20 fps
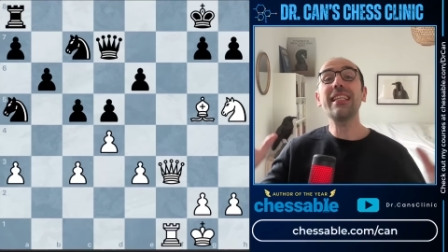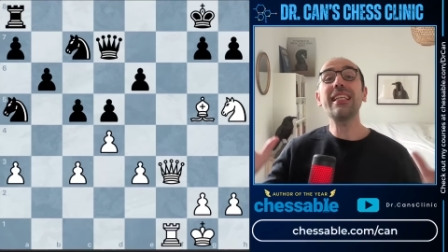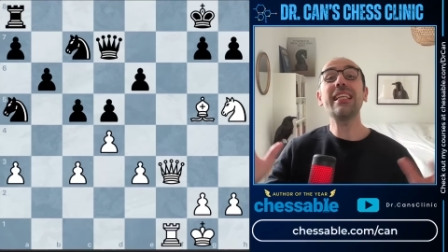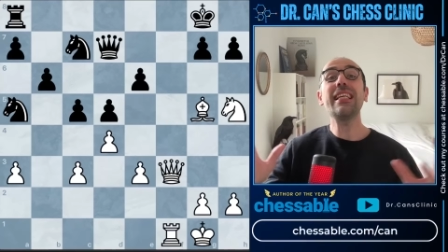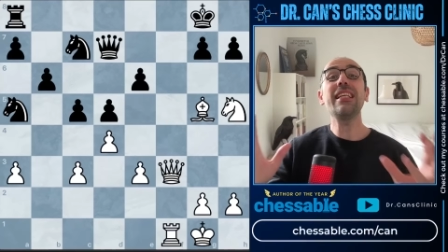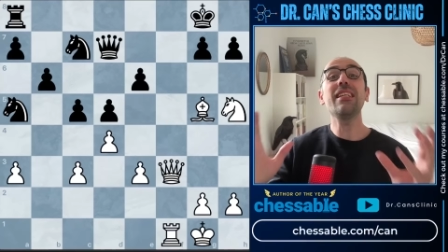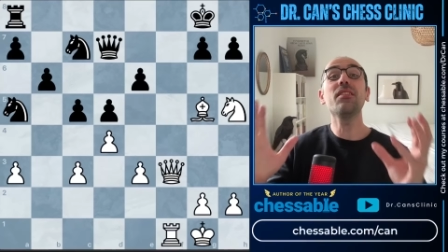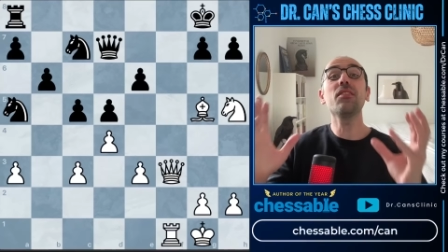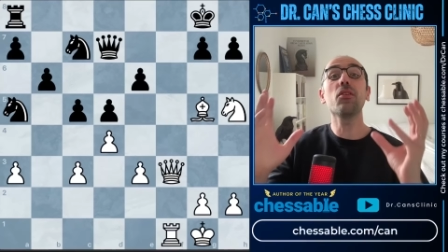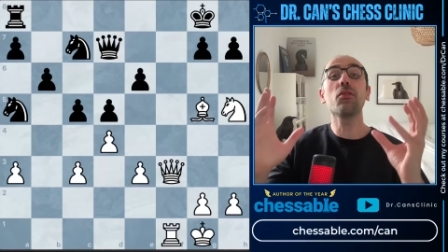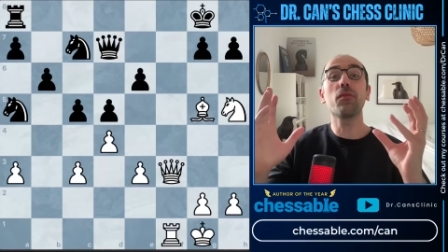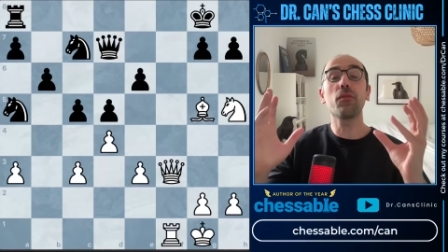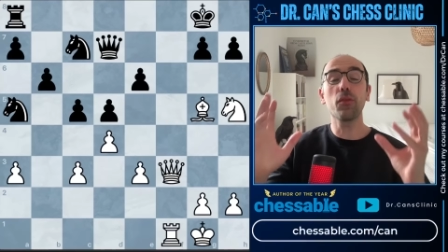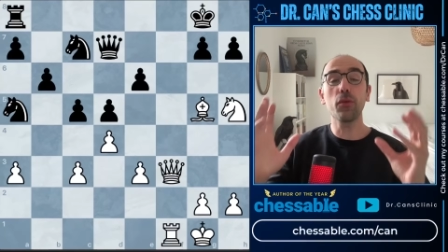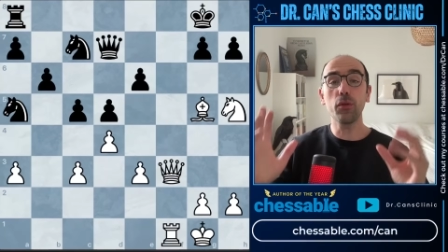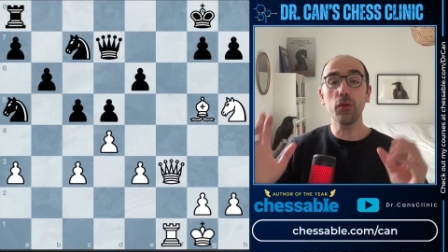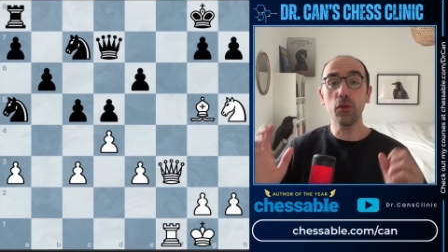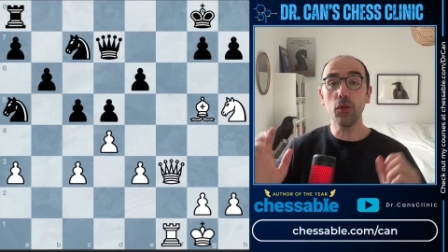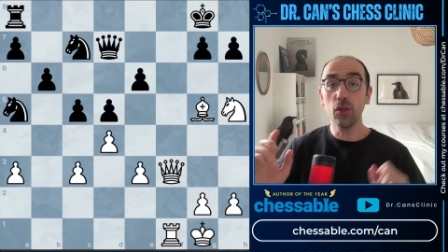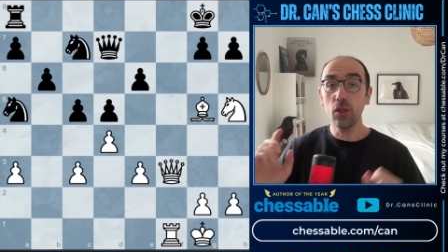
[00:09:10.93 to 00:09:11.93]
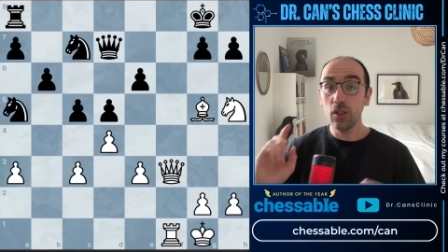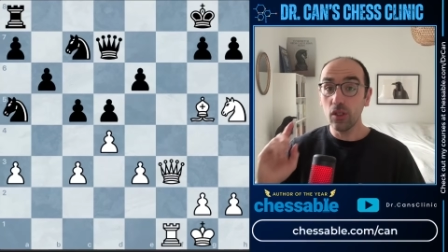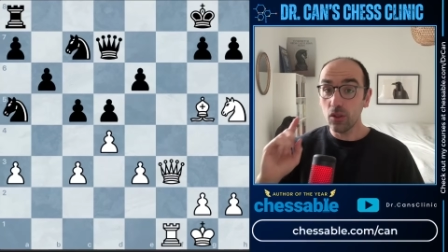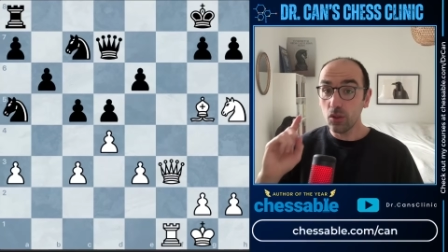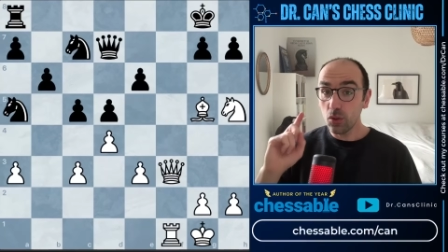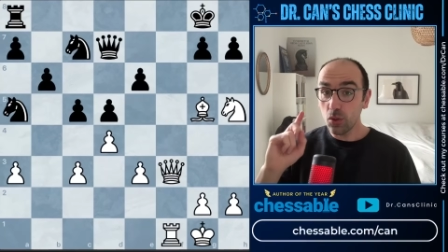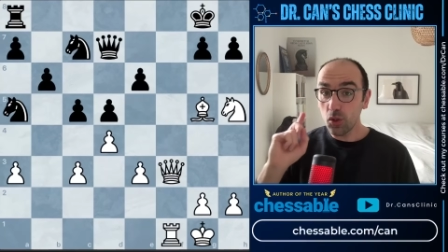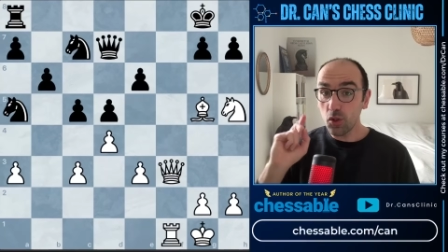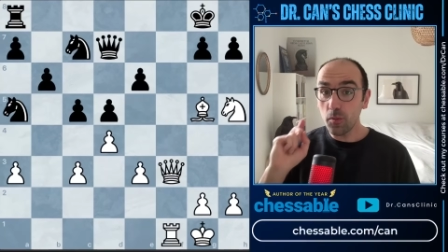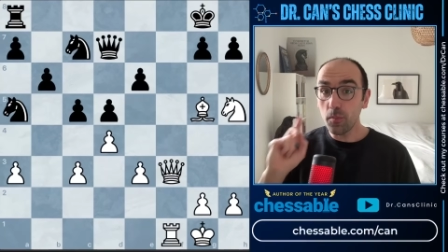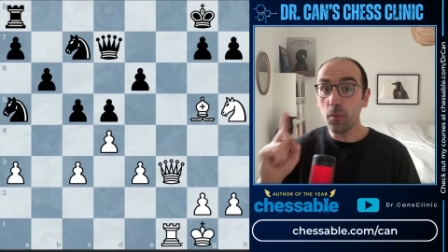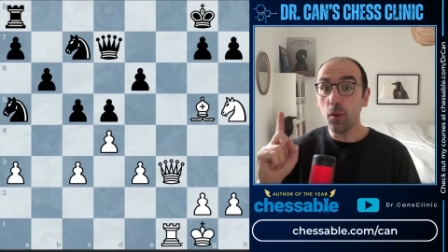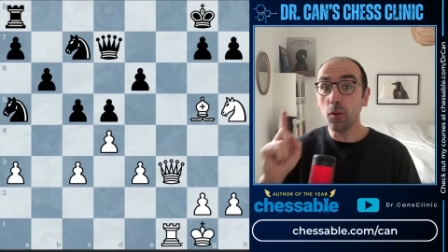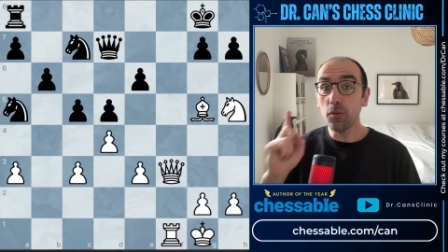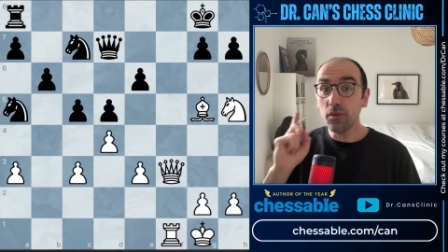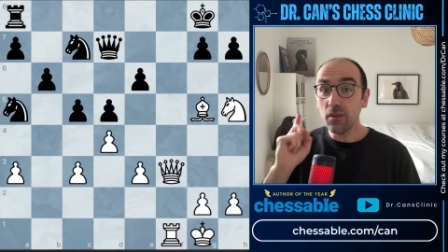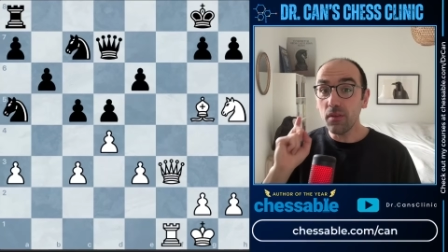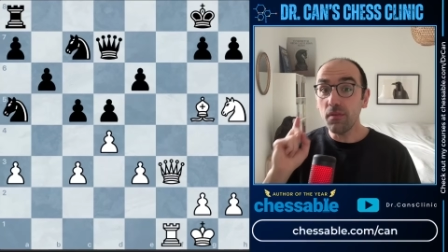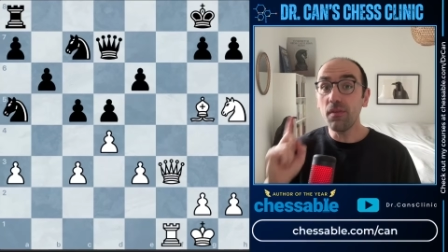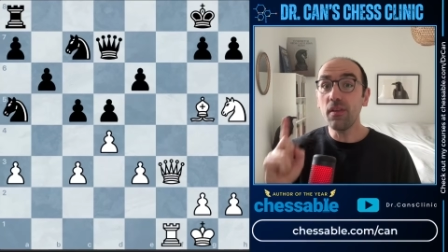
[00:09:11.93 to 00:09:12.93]
easier for you to
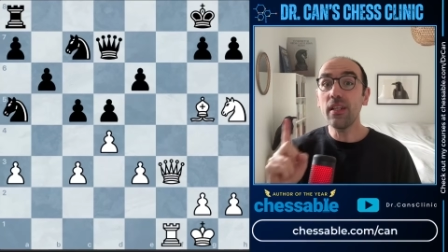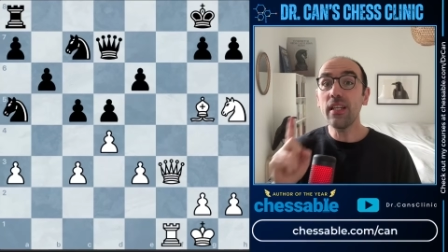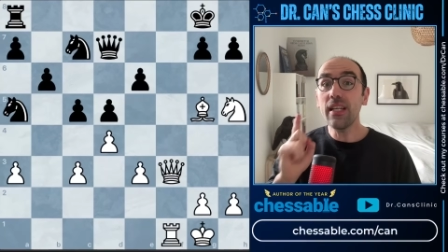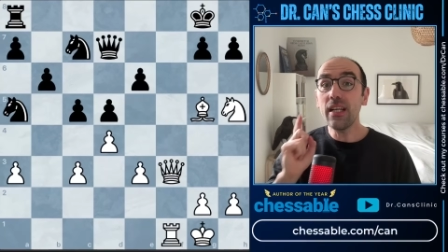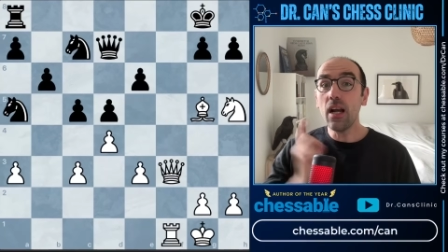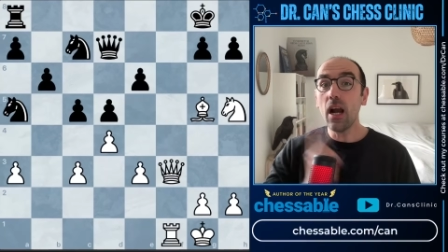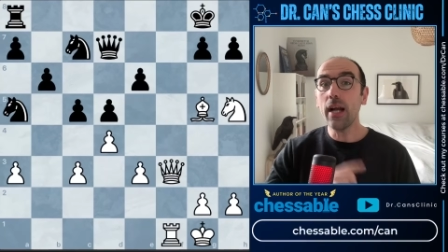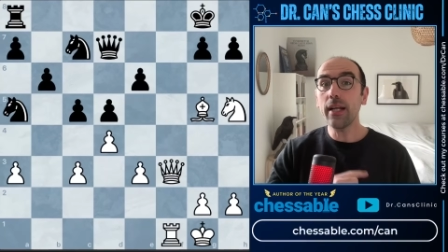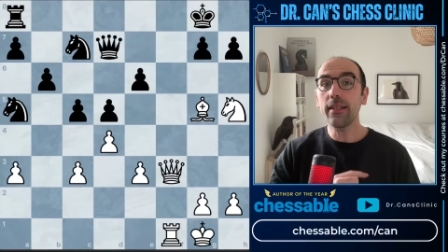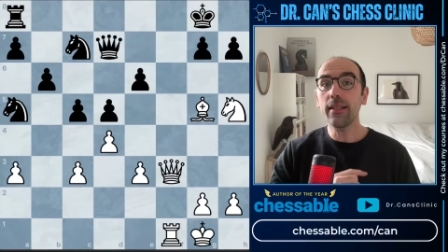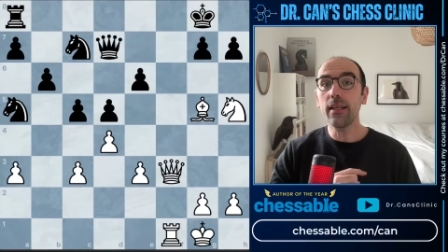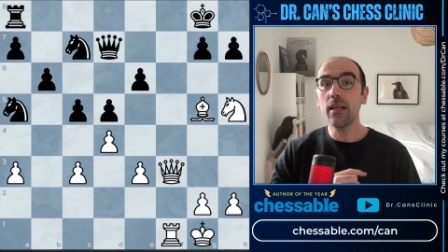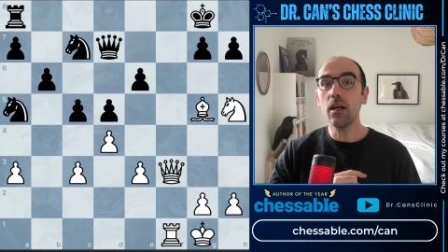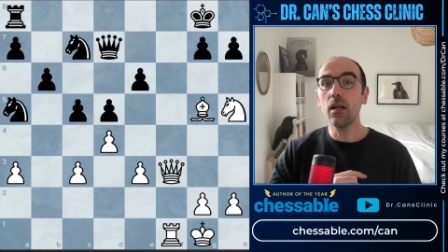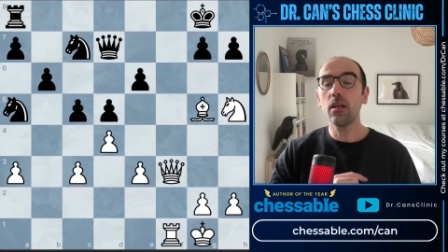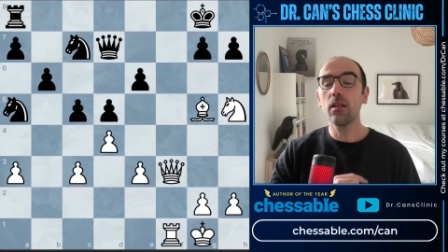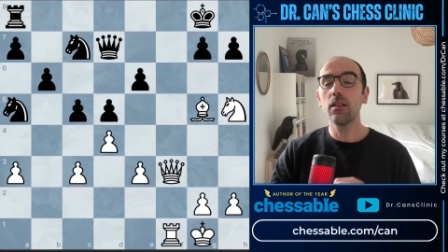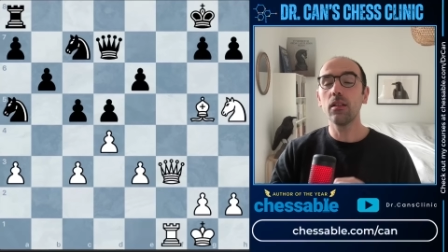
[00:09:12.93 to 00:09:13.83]
spot the winning idea.